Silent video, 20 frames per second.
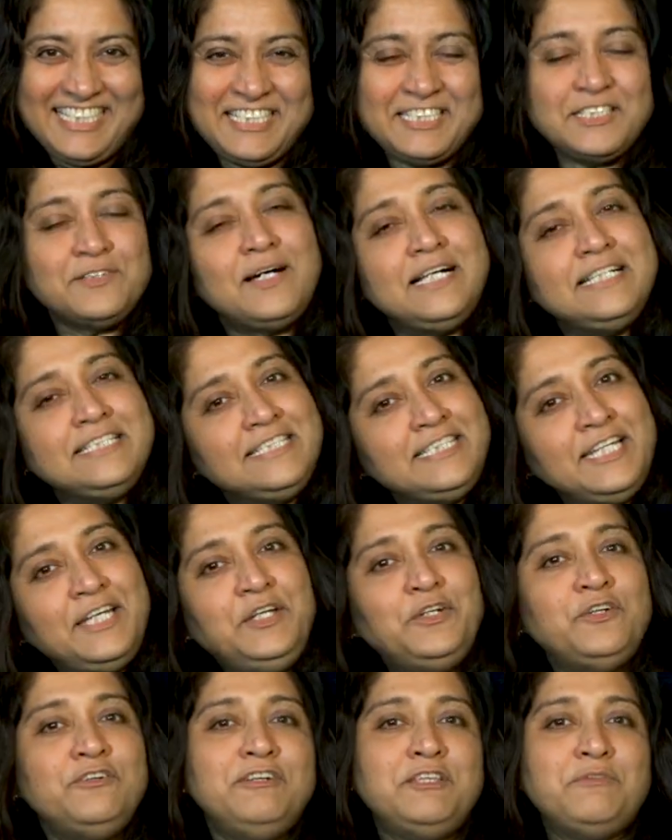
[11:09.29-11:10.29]
So I'll see
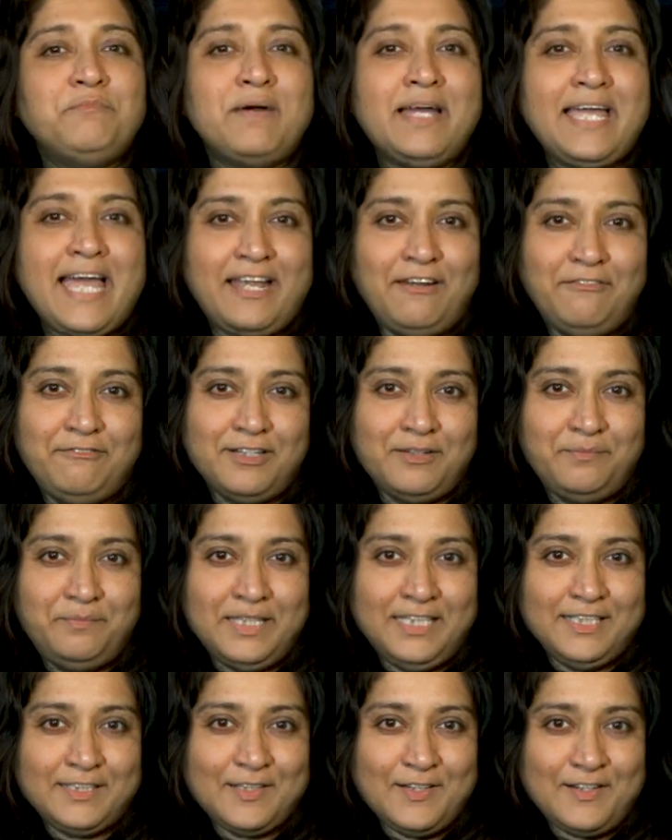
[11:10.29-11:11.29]
you with my
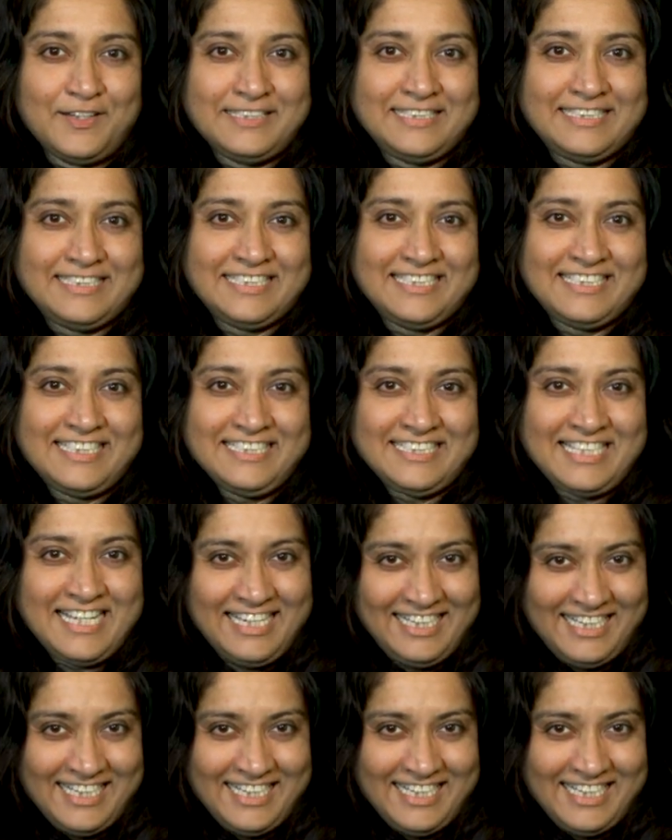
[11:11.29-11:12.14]
adverbial clauses